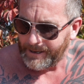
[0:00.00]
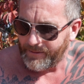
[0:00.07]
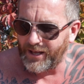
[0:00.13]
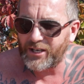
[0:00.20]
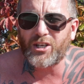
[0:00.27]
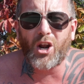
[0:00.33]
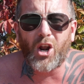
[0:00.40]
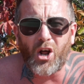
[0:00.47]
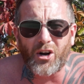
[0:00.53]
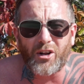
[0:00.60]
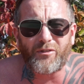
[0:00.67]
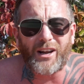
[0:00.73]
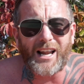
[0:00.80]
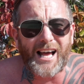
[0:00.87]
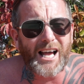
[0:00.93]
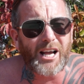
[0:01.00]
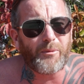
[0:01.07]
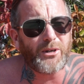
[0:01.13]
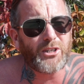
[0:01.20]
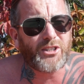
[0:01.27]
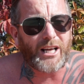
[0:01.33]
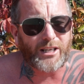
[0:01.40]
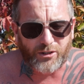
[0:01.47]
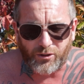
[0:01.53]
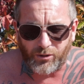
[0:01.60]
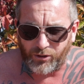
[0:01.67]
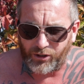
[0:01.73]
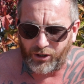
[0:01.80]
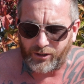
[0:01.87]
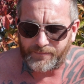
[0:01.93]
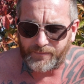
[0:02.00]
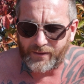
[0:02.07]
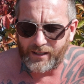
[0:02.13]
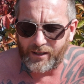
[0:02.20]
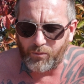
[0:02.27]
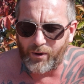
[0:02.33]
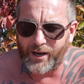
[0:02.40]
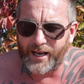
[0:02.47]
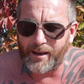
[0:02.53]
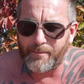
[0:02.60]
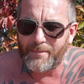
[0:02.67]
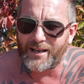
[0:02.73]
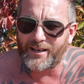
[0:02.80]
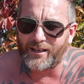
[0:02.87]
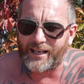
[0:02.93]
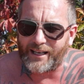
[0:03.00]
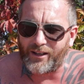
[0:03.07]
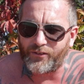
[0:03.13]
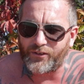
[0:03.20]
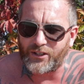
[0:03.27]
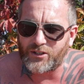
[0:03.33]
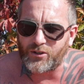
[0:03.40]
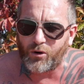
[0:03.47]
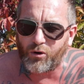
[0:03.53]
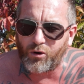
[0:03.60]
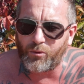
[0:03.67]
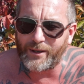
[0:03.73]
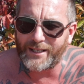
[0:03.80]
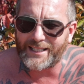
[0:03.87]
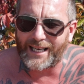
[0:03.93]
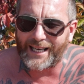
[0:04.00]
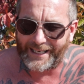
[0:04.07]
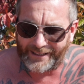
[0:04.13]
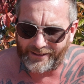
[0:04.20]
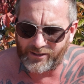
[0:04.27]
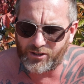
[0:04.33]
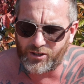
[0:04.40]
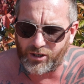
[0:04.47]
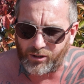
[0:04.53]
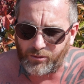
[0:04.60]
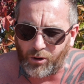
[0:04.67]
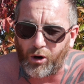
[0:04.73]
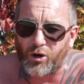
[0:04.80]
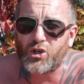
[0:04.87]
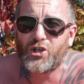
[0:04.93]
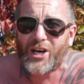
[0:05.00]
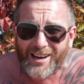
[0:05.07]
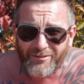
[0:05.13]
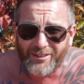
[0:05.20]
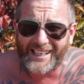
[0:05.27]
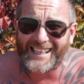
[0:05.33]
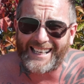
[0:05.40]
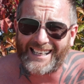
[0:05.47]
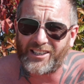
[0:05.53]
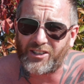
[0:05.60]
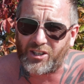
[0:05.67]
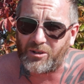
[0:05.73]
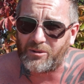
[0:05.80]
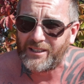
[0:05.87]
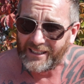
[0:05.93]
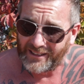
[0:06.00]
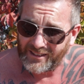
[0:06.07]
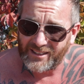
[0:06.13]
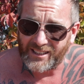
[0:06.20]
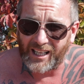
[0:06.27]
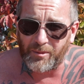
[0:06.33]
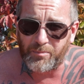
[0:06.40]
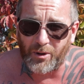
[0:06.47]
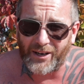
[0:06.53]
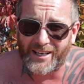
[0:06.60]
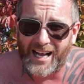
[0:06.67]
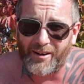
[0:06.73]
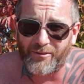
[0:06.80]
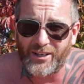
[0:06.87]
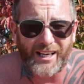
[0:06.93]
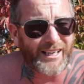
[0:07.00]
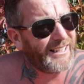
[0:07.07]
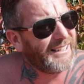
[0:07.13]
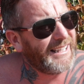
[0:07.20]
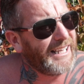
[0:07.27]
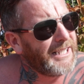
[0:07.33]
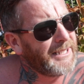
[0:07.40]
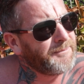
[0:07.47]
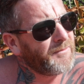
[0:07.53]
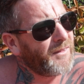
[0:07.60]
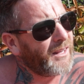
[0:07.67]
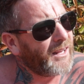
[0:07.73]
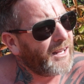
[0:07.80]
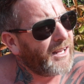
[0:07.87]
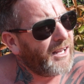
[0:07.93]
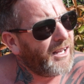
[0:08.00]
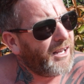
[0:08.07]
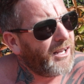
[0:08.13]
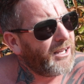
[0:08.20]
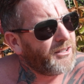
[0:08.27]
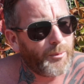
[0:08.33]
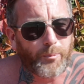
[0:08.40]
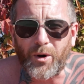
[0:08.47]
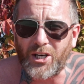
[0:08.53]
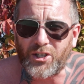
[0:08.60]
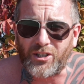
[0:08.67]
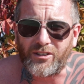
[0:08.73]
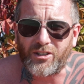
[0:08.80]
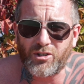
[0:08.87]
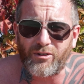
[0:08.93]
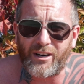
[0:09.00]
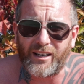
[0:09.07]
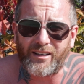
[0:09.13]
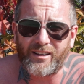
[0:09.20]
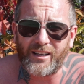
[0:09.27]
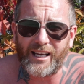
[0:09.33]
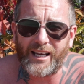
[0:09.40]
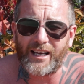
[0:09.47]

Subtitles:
There's a lot of language that's going on where mental health is always linked to, or generally linked to, I'll put a caveat in there, depression, stress,